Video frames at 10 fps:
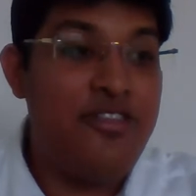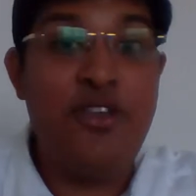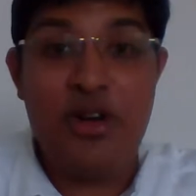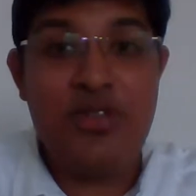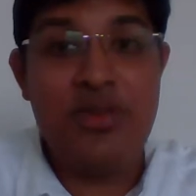
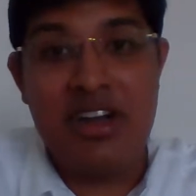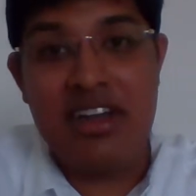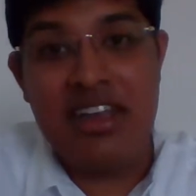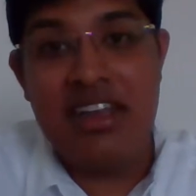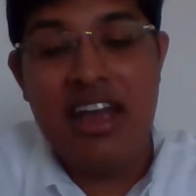
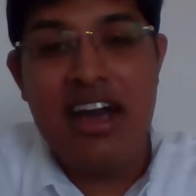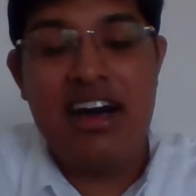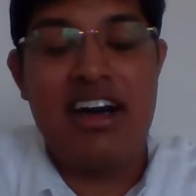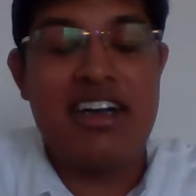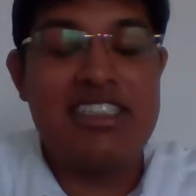fortunately
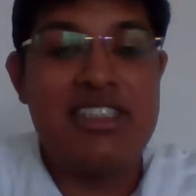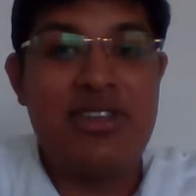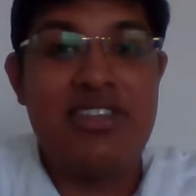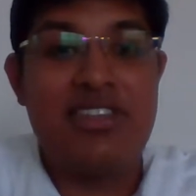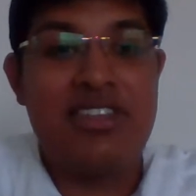she
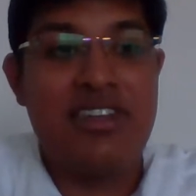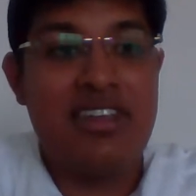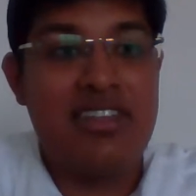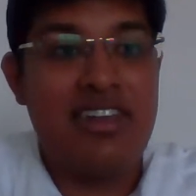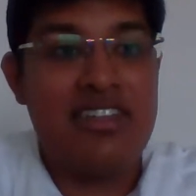
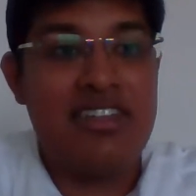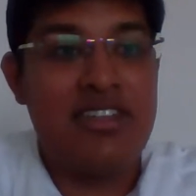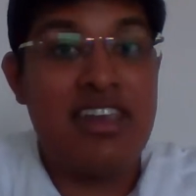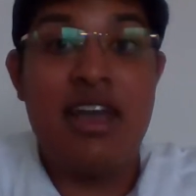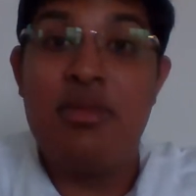
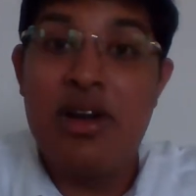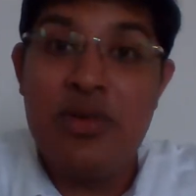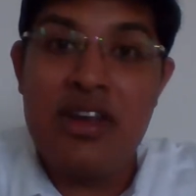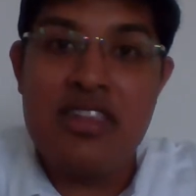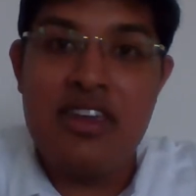was able
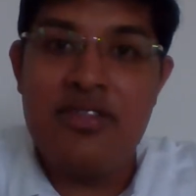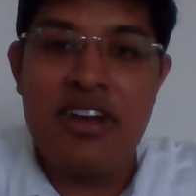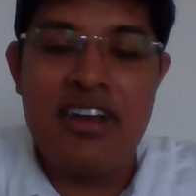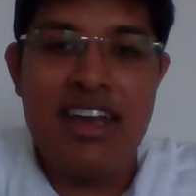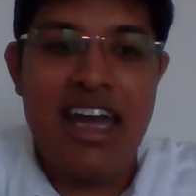to achieve
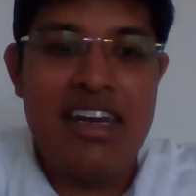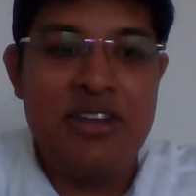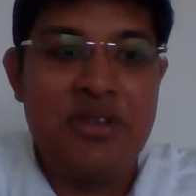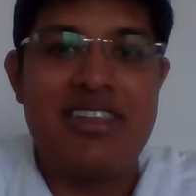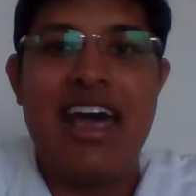it, and
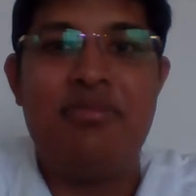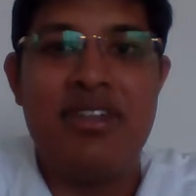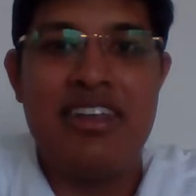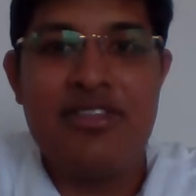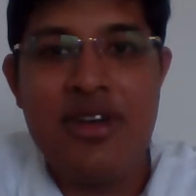it was
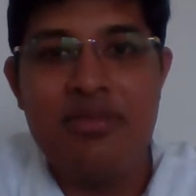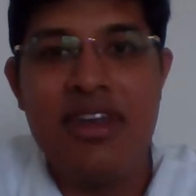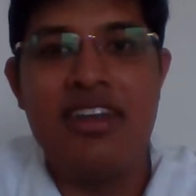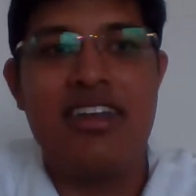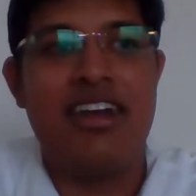happiness for
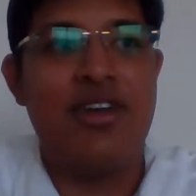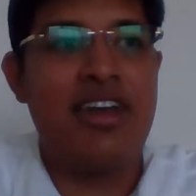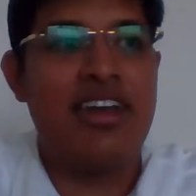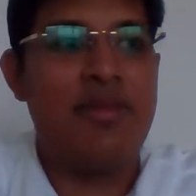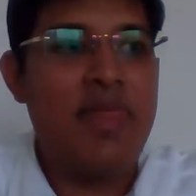me. Okay,
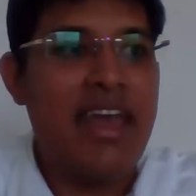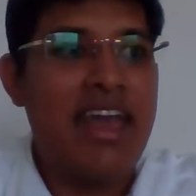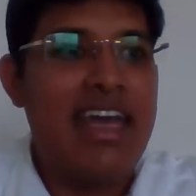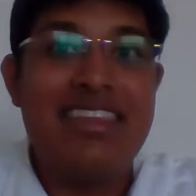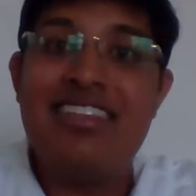okay,
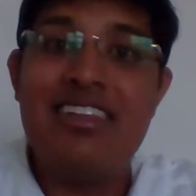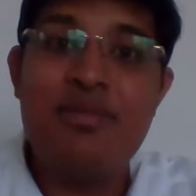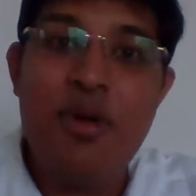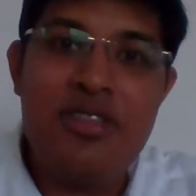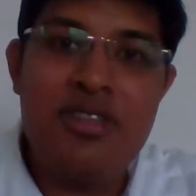this is
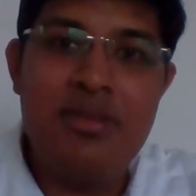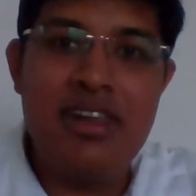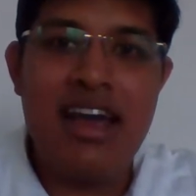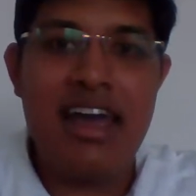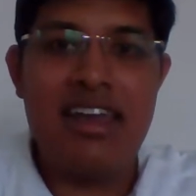
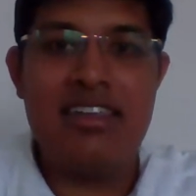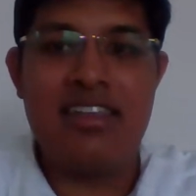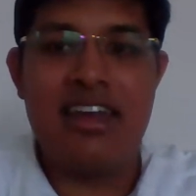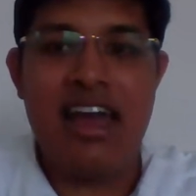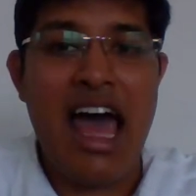possible,
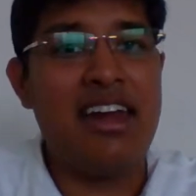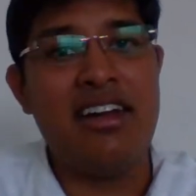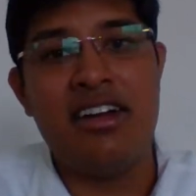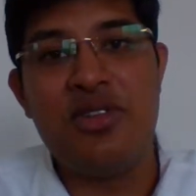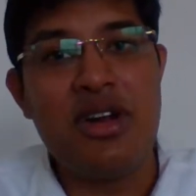guys. I
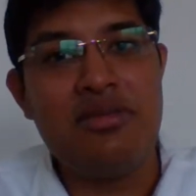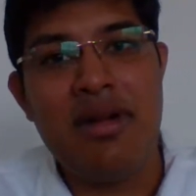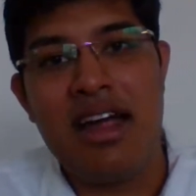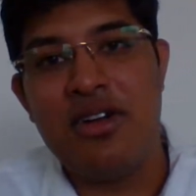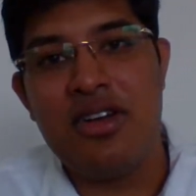didn't do it
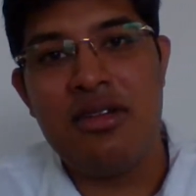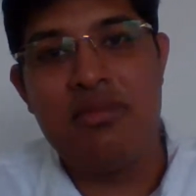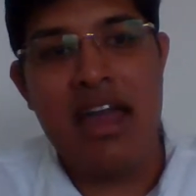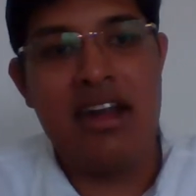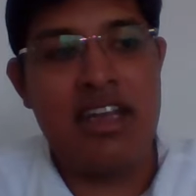my during
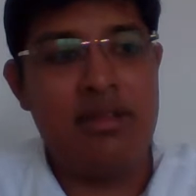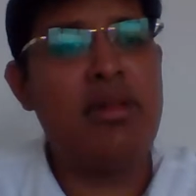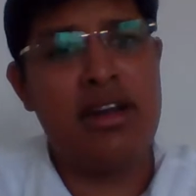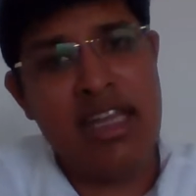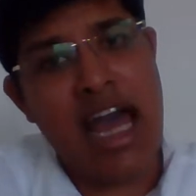my attempt,
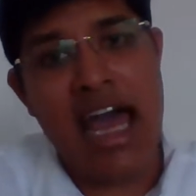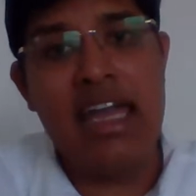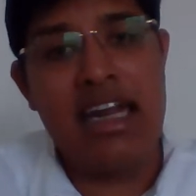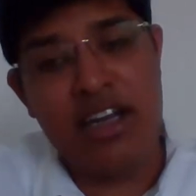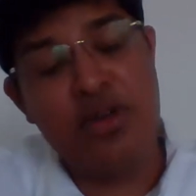but yeah, I
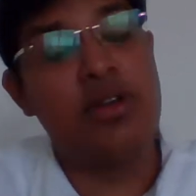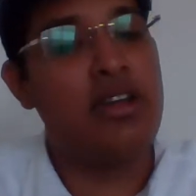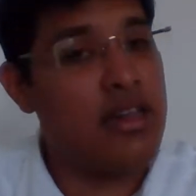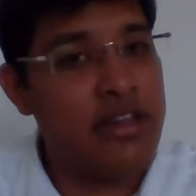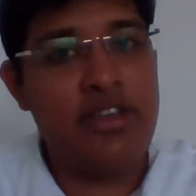had a
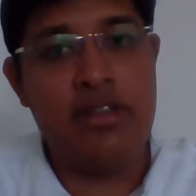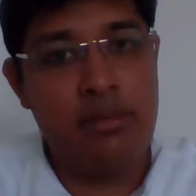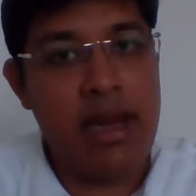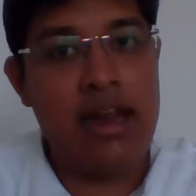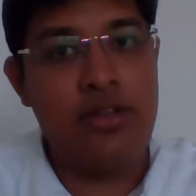good
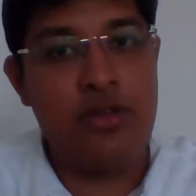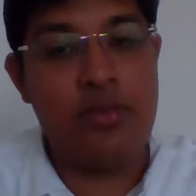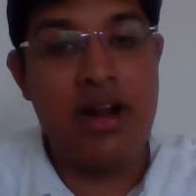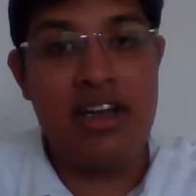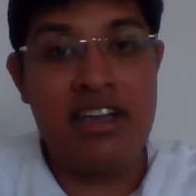revision plan too.
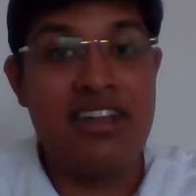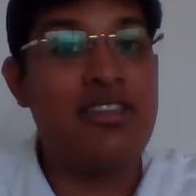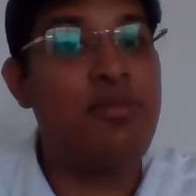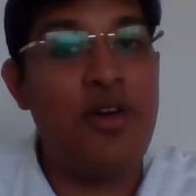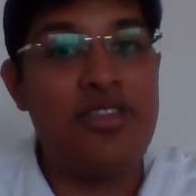But it
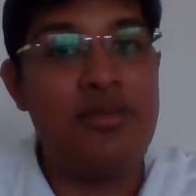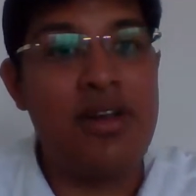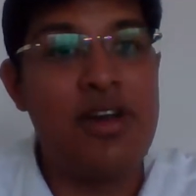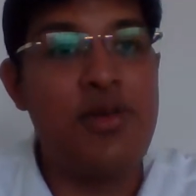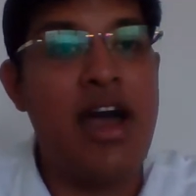is
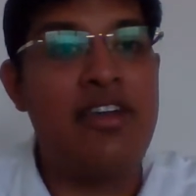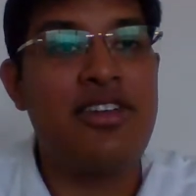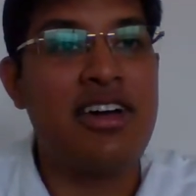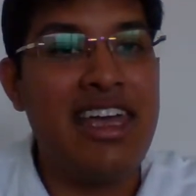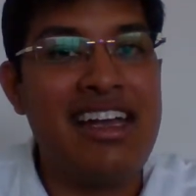possible to have
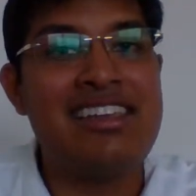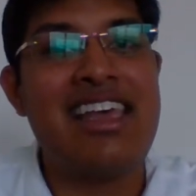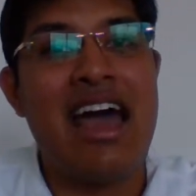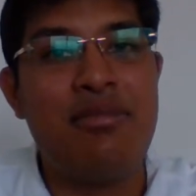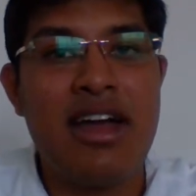a
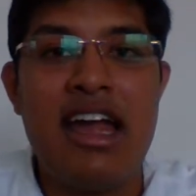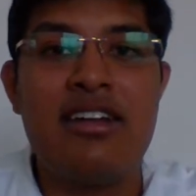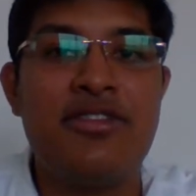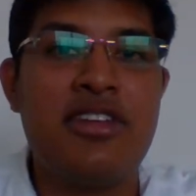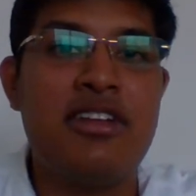exam
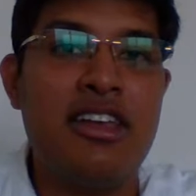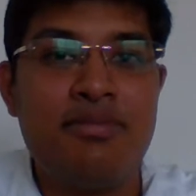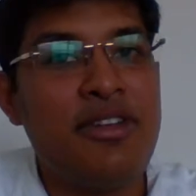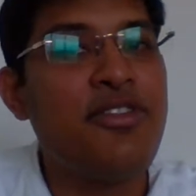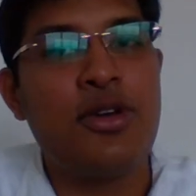kind of
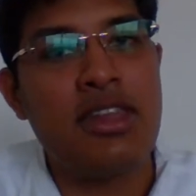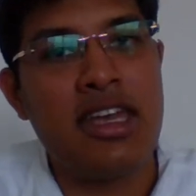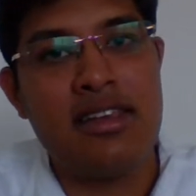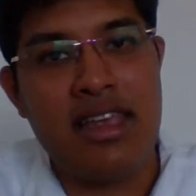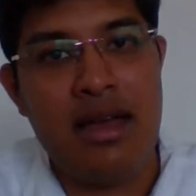studies before the
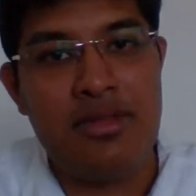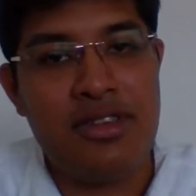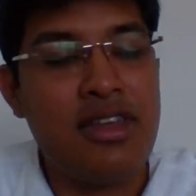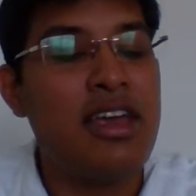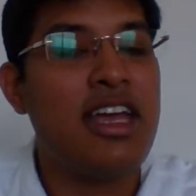
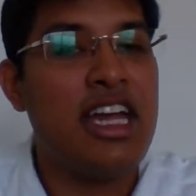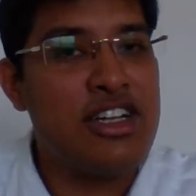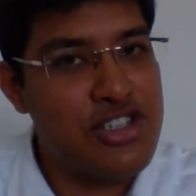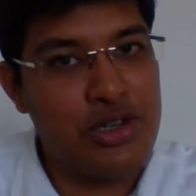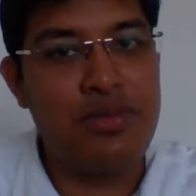exams.
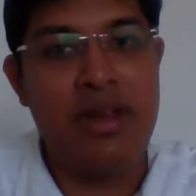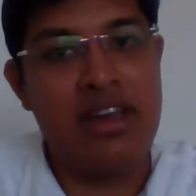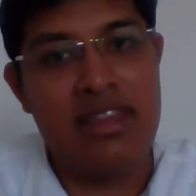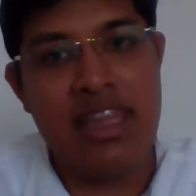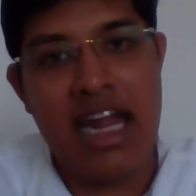It should be
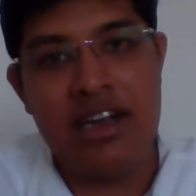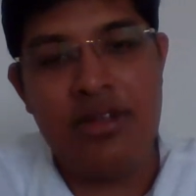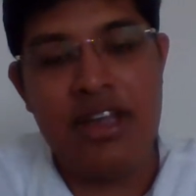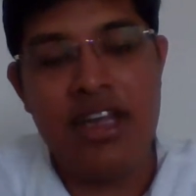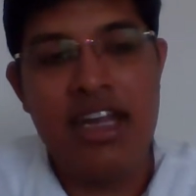done that
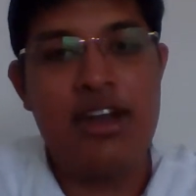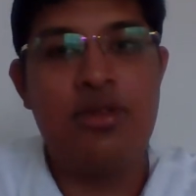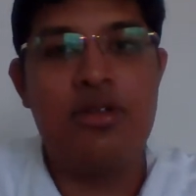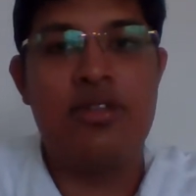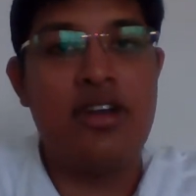way. It
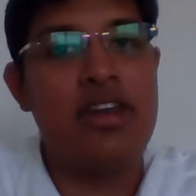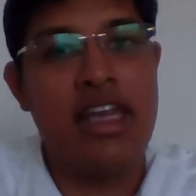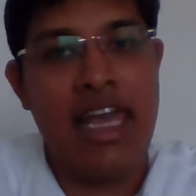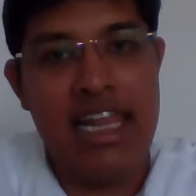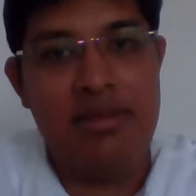would
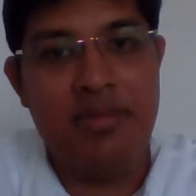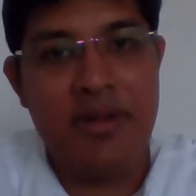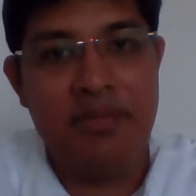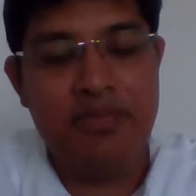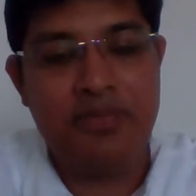really help.
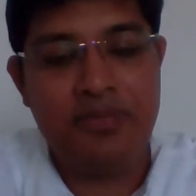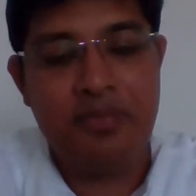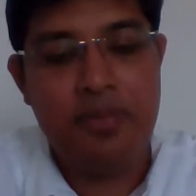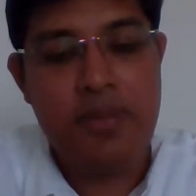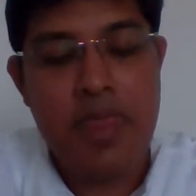
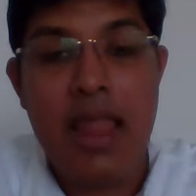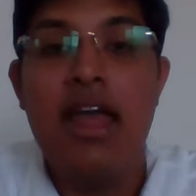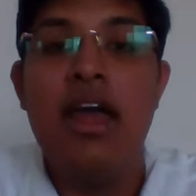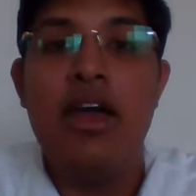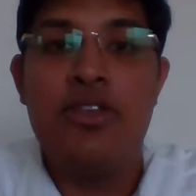
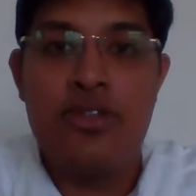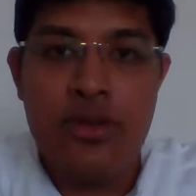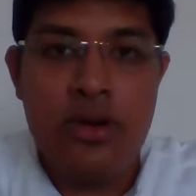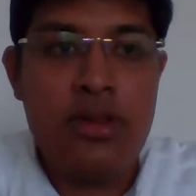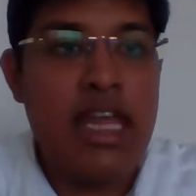
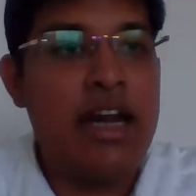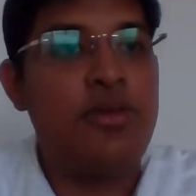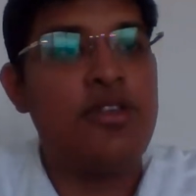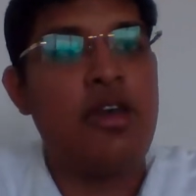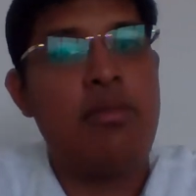So
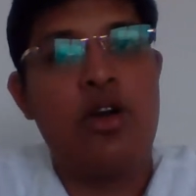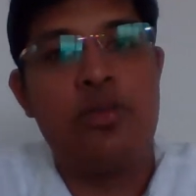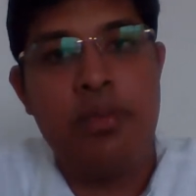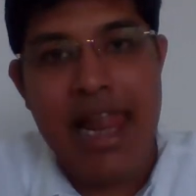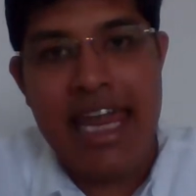that was
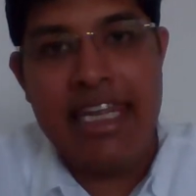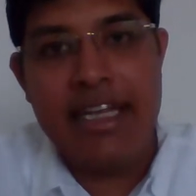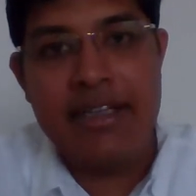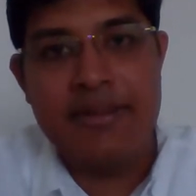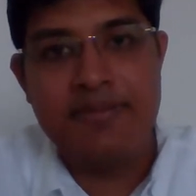about
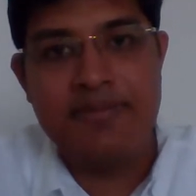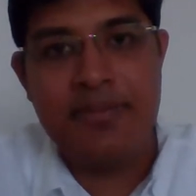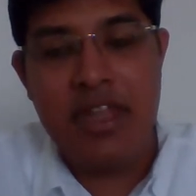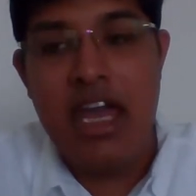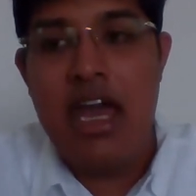planning.
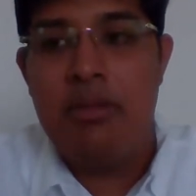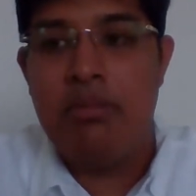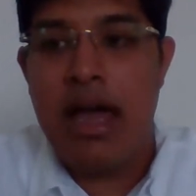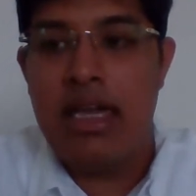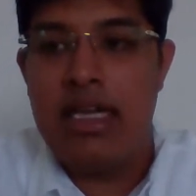
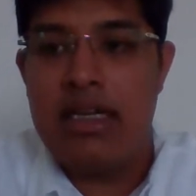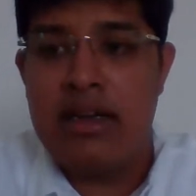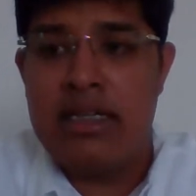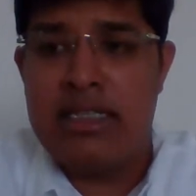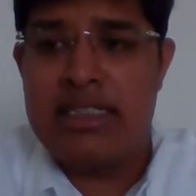My
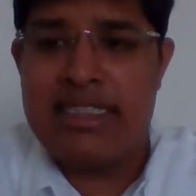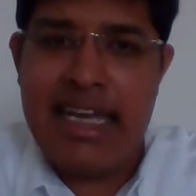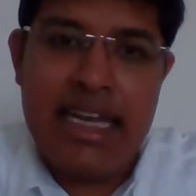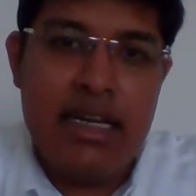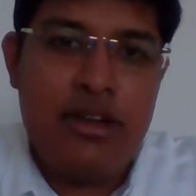
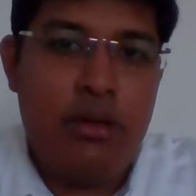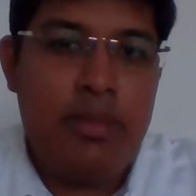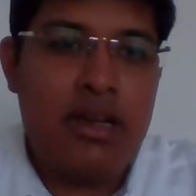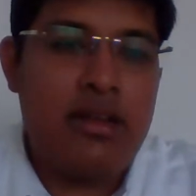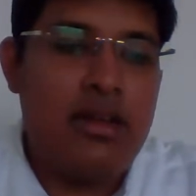second
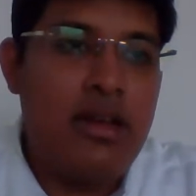topic,